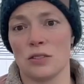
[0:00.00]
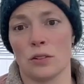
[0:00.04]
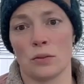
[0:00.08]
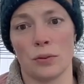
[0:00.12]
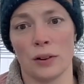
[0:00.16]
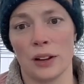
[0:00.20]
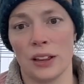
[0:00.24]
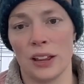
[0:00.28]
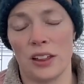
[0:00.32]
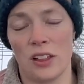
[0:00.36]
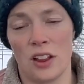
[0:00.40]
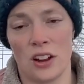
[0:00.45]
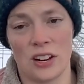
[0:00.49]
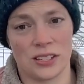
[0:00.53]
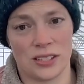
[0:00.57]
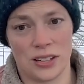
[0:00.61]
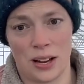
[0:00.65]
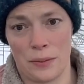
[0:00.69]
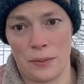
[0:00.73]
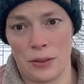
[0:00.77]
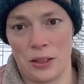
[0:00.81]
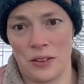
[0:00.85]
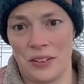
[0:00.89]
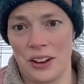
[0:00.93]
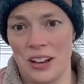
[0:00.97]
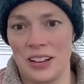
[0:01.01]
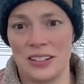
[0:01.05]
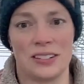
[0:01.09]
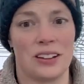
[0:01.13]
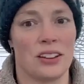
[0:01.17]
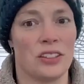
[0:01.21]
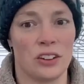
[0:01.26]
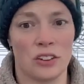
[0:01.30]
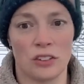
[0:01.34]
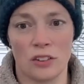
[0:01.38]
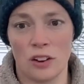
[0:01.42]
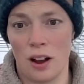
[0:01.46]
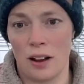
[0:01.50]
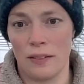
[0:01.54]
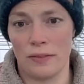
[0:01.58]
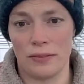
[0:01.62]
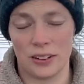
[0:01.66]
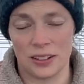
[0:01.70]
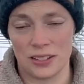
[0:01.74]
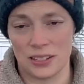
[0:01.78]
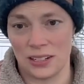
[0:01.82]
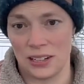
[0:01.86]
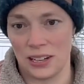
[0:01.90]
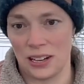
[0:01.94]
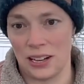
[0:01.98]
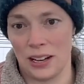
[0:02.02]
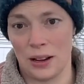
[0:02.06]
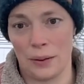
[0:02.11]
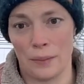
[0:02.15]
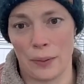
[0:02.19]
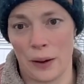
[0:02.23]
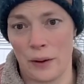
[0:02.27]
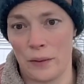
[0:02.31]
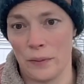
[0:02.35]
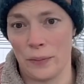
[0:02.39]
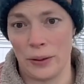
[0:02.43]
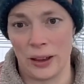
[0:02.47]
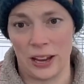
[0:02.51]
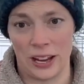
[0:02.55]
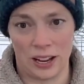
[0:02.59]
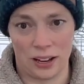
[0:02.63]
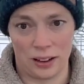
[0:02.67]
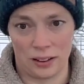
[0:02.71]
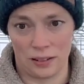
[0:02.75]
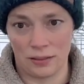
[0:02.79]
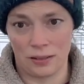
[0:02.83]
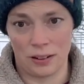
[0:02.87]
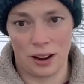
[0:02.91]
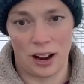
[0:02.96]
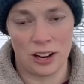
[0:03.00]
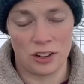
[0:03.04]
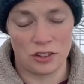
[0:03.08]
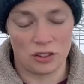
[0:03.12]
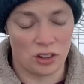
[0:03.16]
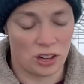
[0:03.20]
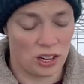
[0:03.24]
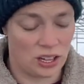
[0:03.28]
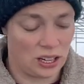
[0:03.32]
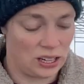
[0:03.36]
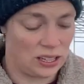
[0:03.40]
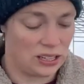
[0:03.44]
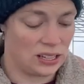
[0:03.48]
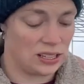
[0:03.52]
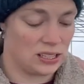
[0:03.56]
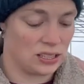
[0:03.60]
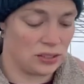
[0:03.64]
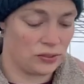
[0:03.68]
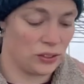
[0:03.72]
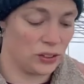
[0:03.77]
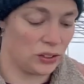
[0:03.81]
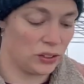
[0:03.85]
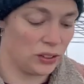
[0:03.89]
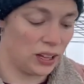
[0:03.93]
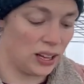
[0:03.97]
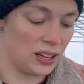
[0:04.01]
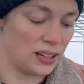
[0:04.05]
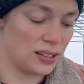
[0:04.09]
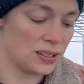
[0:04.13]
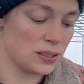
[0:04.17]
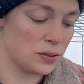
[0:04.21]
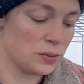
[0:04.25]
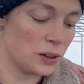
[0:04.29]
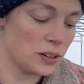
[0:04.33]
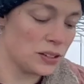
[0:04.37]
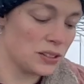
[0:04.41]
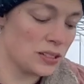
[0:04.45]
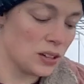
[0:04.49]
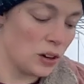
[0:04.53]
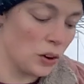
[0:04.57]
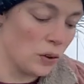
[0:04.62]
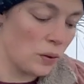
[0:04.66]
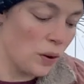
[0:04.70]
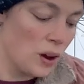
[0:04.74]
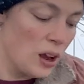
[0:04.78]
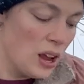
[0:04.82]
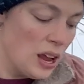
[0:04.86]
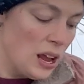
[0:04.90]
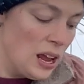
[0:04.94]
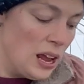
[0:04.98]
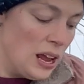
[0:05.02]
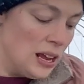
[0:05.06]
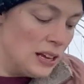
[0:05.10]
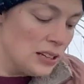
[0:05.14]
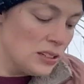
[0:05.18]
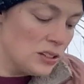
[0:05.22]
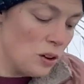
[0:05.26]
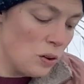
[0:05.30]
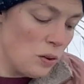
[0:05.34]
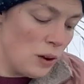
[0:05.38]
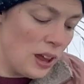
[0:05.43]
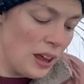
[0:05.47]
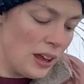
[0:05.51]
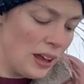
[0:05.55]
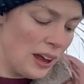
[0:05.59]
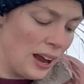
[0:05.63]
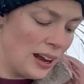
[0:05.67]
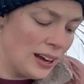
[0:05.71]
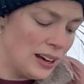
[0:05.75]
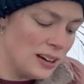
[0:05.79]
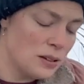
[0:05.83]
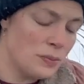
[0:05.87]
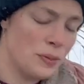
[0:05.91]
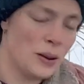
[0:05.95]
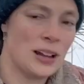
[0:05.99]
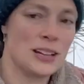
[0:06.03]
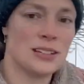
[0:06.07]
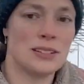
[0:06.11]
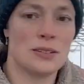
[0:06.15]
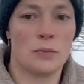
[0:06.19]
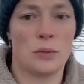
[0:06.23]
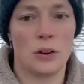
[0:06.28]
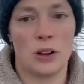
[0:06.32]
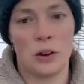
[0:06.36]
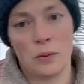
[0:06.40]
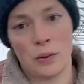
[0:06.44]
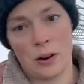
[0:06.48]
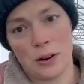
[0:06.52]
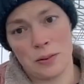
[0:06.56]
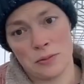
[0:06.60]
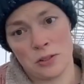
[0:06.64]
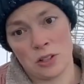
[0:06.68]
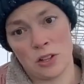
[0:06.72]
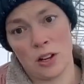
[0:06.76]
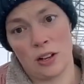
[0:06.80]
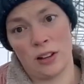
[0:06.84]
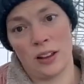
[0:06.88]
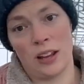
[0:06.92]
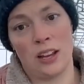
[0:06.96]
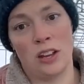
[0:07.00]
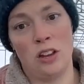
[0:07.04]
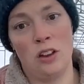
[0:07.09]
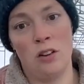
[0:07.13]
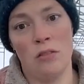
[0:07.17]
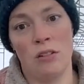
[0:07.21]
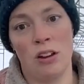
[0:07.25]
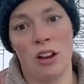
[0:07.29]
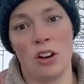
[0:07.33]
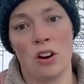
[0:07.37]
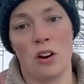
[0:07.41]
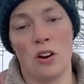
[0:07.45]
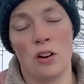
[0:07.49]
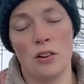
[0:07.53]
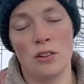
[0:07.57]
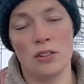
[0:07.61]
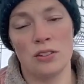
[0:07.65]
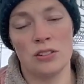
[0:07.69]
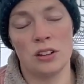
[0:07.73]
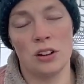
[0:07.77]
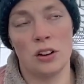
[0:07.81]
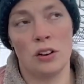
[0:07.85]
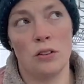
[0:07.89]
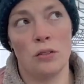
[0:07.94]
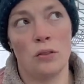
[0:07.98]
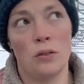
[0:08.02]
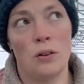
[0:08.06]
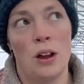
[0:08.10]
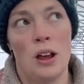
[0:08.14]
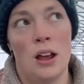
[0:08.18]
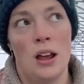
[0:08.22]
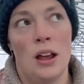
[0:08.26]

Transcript: a really long time in the vase, and they're not fussy about being hydrated and different things. So it kind of depends on what you want them to look like. You can also